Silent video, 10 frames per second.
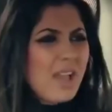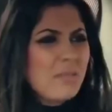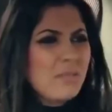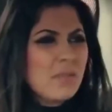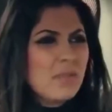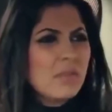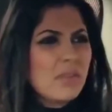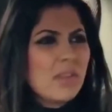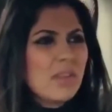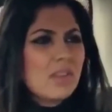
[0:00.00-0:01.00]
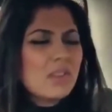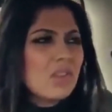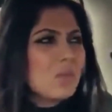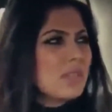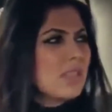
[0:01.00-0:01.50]
I'm.
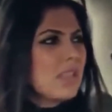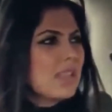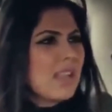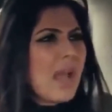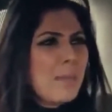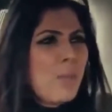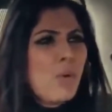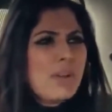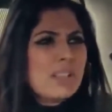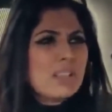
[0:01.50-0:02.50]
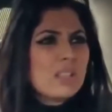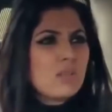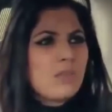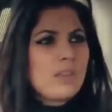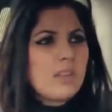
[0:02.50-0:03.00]
She was seeing it as I'm born into
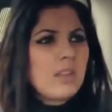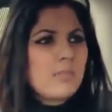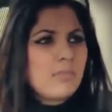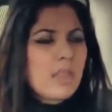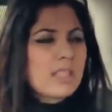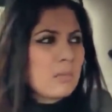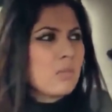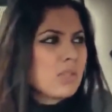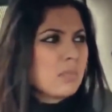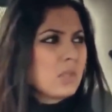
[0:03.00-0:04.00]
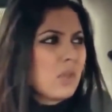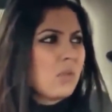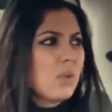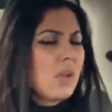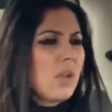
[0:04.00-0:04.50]
this um, as a Muslim,
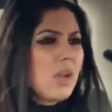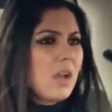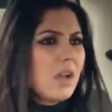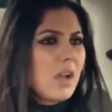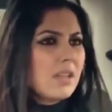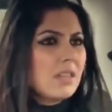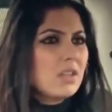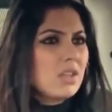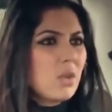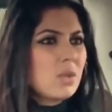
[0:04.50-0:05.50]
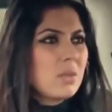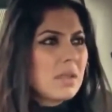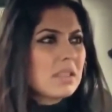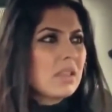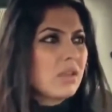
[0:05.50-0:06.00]
so I think she
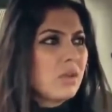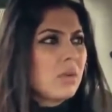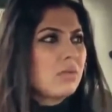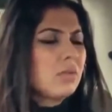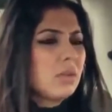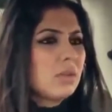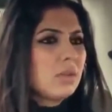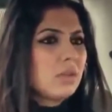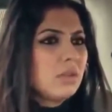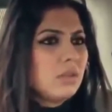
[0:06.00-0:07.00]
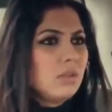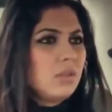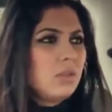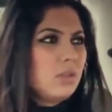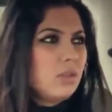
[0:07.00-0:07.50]
automatically thought, well,
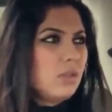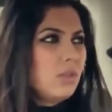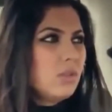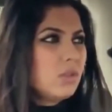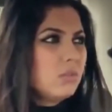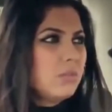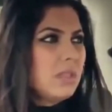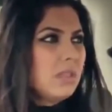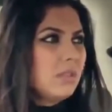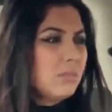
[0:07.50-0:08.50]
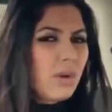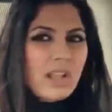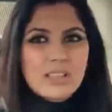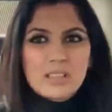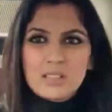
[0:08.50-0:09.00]
you should be
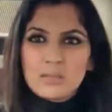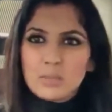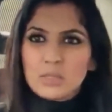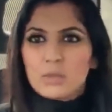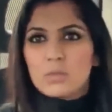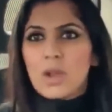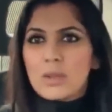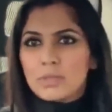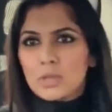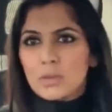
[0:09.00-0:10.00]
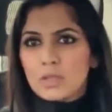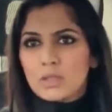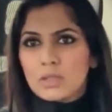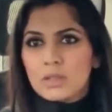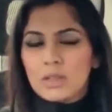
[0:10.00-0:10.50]
practicing and be doing what I'm
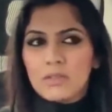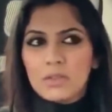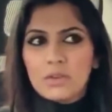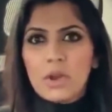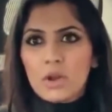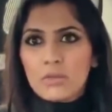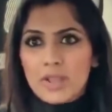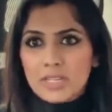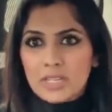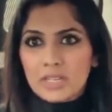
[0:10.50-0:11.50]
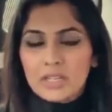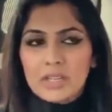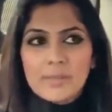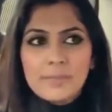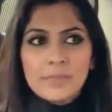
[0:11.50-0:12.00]
doing if you're not already.
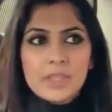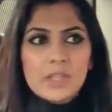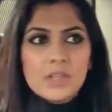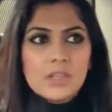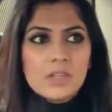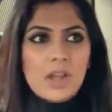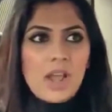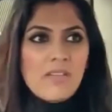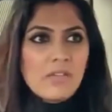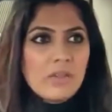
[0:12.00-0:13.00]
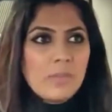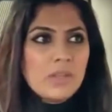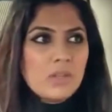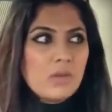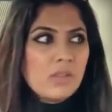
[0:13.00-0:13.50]
And I've only
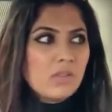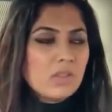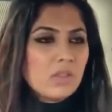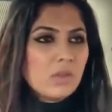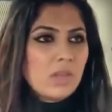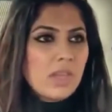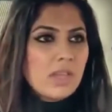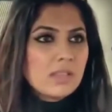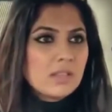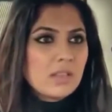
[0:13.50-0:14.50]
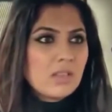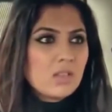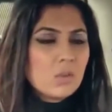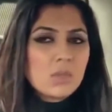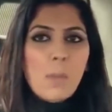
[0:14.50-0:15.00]
been doing this for two years, and I
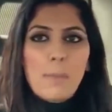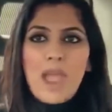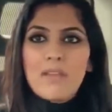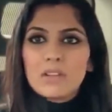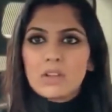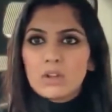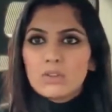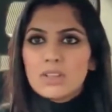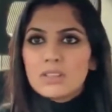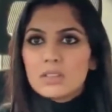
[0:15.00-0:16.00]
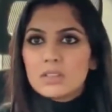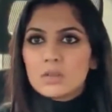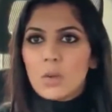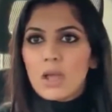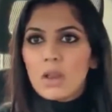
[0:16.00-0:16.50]
think she was comparing and contrasting
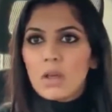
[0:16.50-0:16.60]
us quite